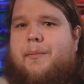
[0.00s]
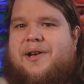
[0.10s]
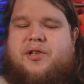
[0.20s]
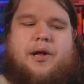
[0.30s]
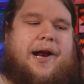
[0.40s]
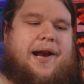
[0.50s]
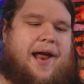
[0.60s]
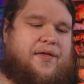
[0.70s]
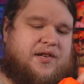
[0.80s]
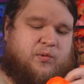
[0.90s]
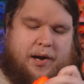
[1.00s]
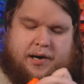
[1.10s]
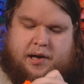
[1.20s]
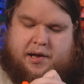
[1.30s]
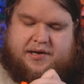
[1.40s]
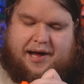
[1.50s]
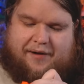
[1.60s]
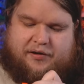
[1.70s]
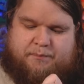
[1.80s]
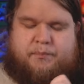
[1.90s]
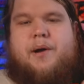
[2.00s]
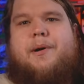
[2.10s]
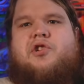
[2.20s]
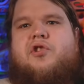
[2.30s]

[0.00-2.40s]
a SCAR muzzle on it. And this one, you have to pretty